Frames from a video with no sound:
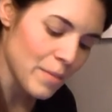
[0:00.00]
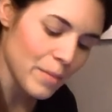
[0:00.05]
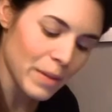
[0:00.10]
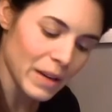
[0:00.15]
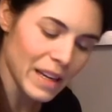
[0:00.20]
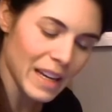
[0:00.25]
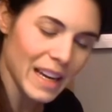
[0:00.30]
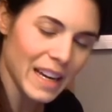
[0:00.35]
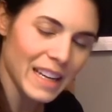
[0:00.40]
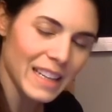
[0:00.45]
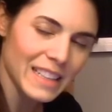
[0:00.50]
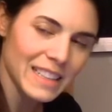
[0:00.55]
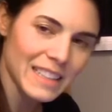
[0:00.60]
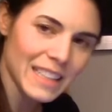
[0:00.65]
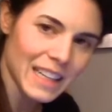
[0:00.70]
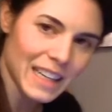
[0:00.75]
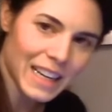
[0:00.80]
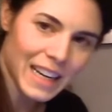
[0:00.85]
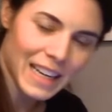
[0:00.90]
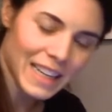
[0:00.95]
But yet he's
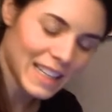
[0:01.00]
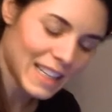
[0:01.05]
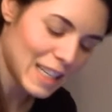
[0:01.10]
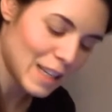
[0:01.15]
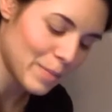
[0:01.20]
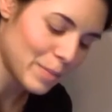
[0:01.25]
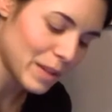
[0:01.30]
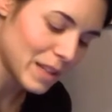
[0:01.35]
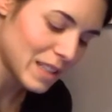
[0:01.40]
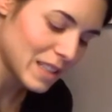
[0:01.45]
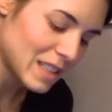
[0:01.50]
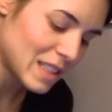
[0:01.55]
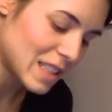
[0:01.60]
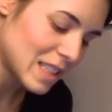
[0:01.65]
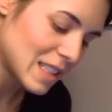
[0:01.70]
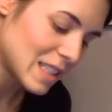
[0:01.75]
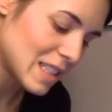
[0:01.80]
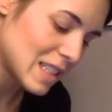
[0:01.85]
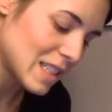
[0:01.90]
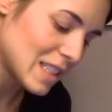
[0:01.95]
like kind of keeping his
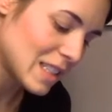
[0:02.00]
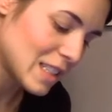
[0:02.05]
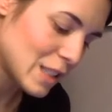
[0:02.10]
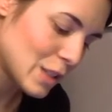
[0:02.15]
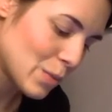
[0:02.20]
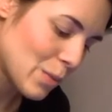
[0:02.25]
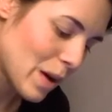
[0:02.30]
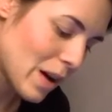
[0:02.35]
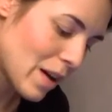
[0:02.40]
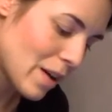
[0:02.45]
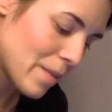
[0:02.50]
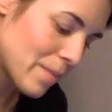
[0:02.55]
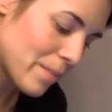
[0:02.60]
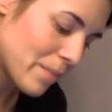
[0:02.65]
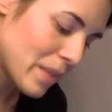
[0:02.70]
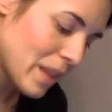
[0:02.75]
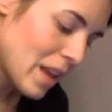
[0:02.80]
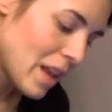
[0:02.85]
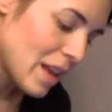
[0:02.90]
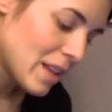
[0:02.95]
distance as well.
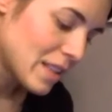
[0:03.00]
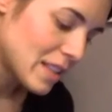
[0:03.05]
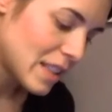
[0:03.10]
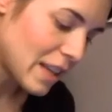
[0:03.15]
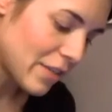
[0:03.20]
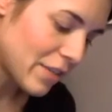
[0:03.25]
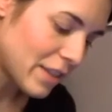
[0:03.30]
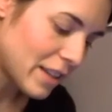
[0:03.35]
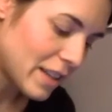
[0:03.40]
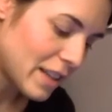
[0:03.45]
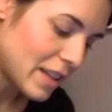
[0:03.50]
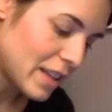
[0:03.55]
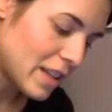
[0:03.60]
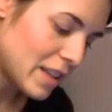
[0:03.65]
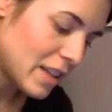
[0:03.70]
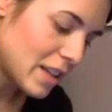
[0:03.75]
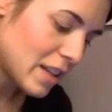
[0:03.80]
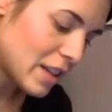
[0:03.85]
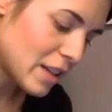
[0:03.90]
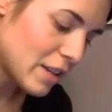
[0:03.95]

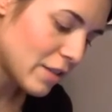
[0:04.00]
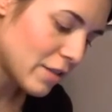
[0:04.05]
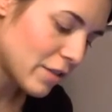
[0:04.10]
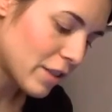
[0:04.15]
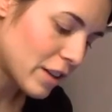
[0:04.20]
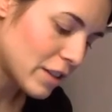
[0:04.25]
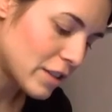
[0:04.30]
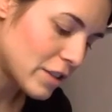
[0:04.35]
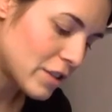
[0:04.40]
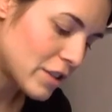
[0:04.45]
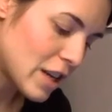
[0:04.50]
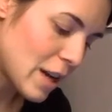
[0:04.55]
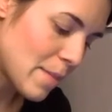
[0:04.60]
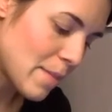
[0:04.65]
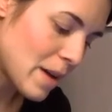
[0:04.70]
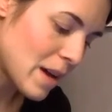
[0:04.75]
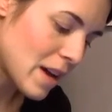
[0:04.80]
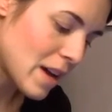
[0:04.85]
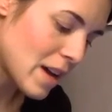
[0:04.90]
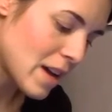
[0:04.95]
Stephanie confronts
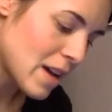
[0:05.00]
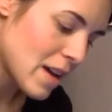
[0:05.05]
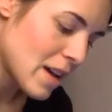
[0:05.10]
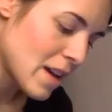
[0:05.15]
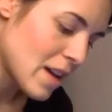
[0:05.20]
Gemma.